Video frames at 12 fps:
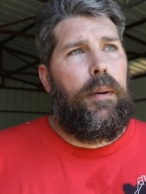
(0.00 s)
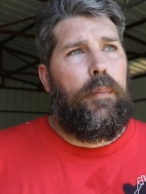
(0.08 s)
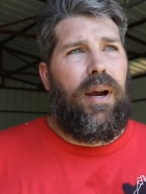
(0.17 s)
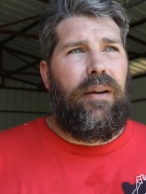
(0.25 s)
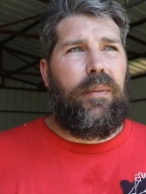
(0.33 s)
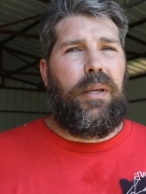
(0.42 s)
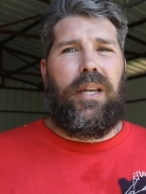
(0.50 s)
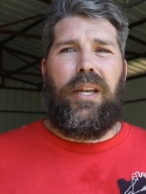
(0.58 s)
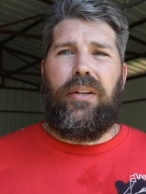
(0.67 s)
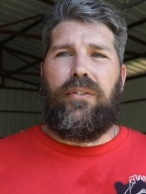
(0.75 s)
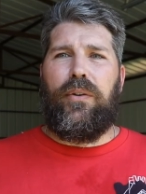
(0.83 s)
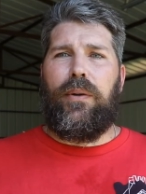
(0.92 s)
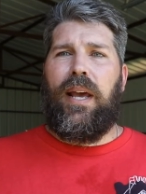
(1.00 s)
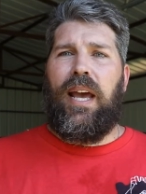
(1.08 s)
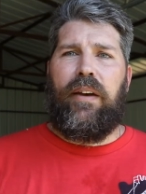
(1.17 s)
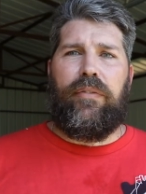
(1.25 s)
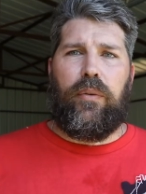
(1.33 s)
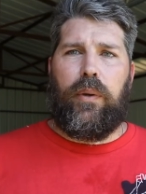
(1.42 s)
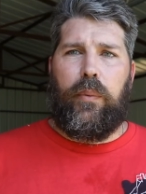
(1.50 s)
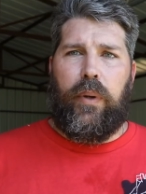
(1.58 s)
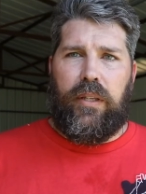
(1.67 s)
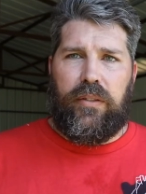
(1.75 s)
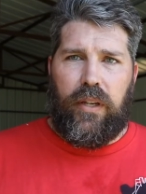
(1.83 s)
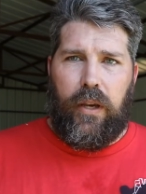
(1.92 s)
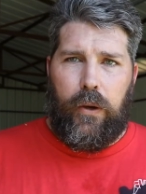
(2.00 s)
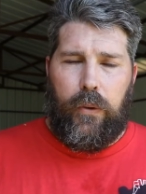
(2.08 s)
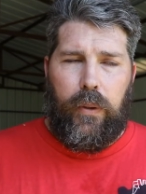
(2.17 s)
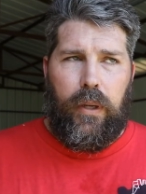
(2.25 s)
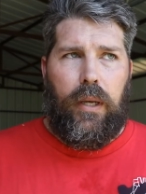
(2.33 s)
probably two and a half, three weeks ago.